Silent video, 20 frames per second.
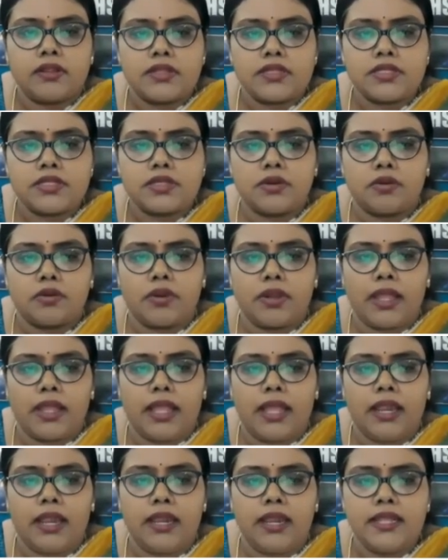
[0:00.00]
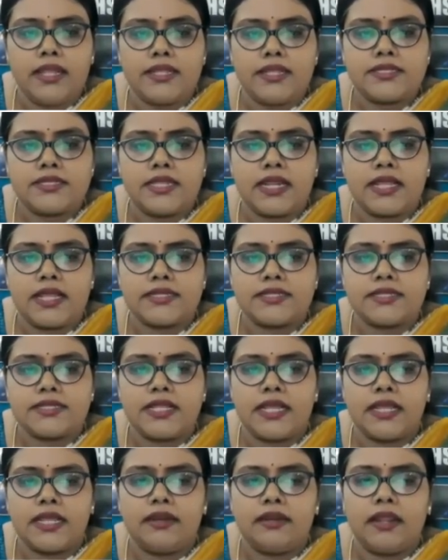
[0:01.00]
So L is less
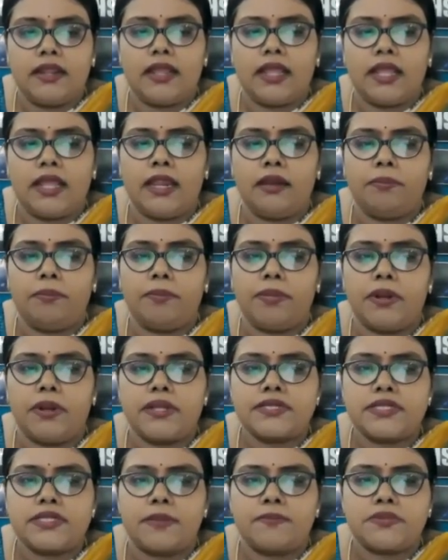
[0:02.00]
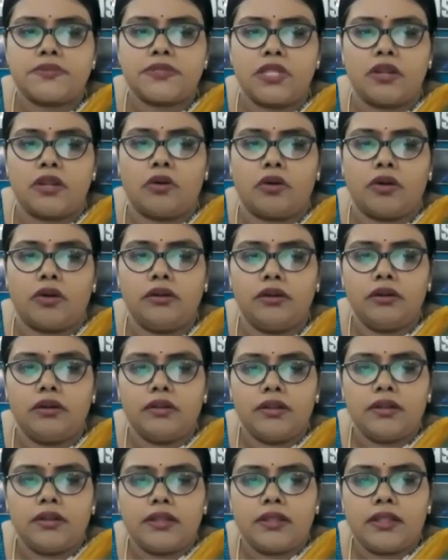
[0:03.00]
than L plus epsilon
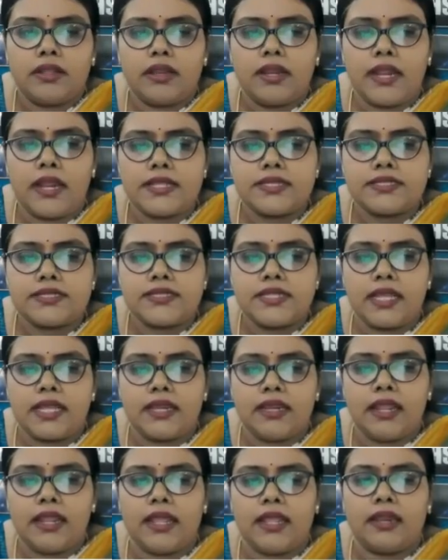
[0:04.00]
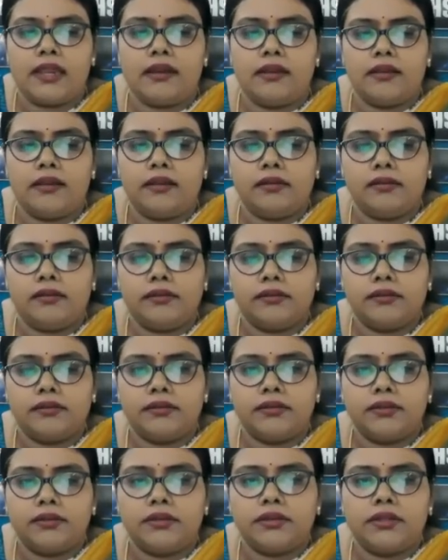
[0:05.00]
less than L
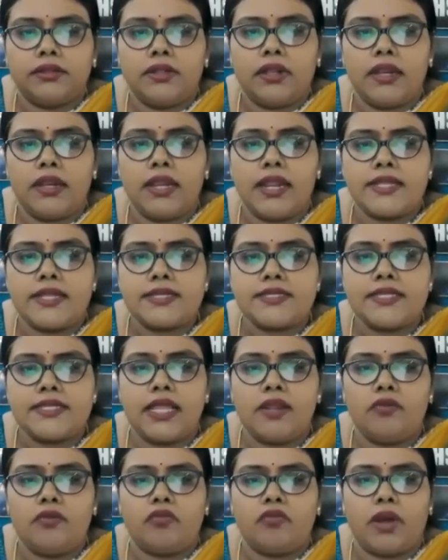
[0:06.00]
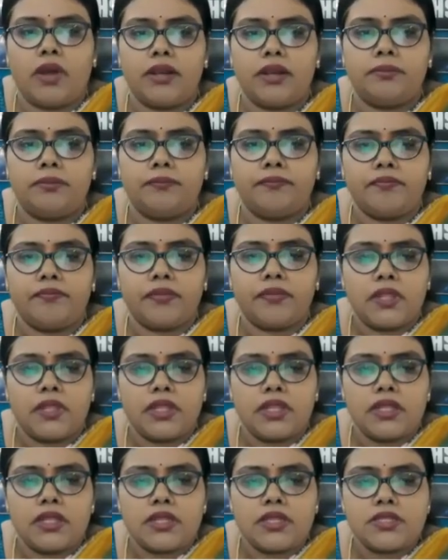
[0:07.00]
less than 1.
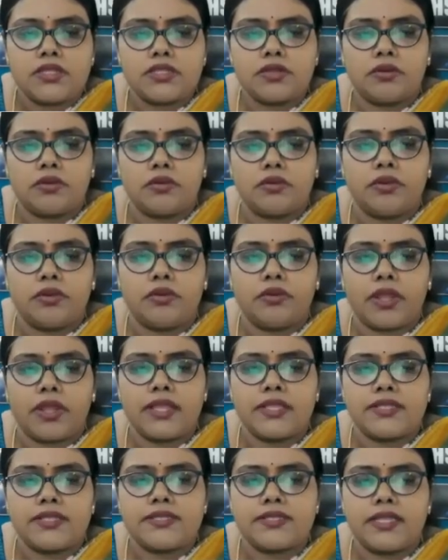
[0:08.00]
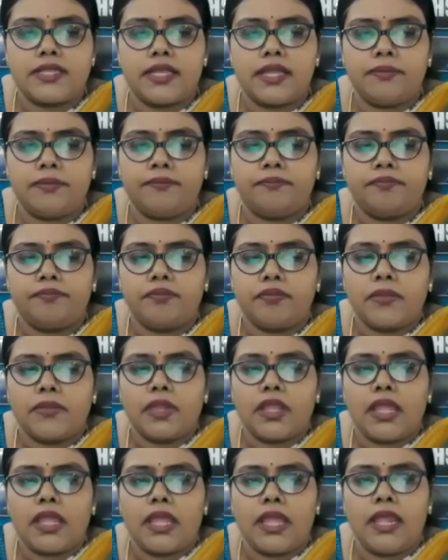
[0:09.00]
So you can say
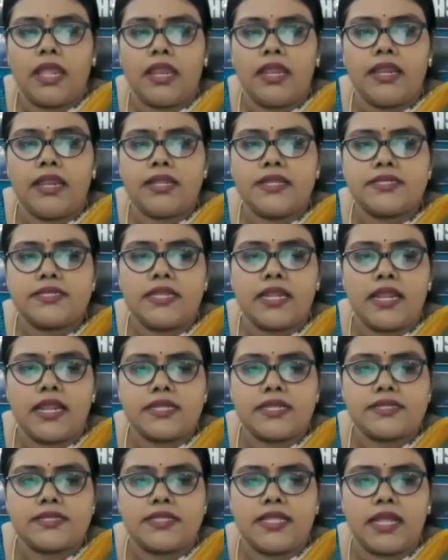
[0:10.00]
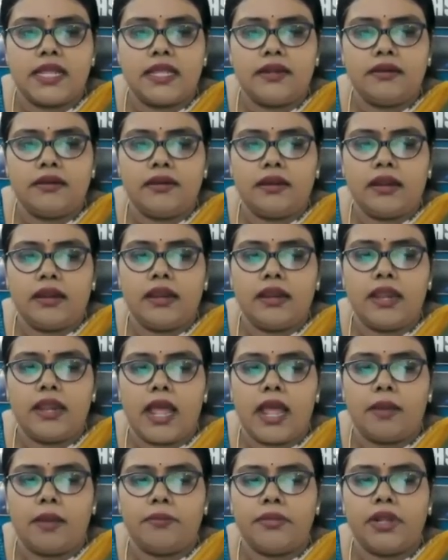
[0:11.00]
L is less than
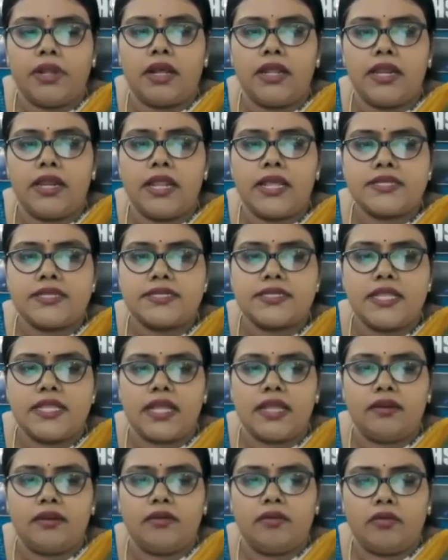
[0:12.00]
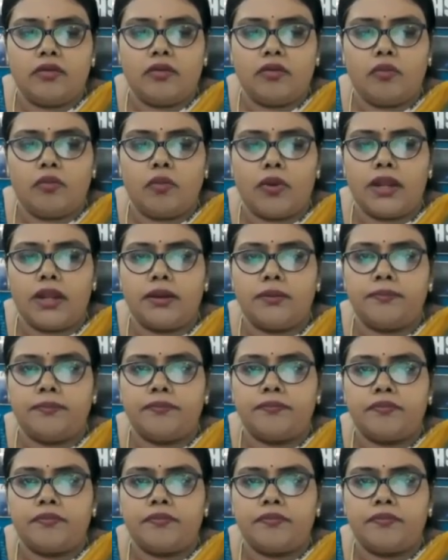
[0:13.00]
lambda less than 1.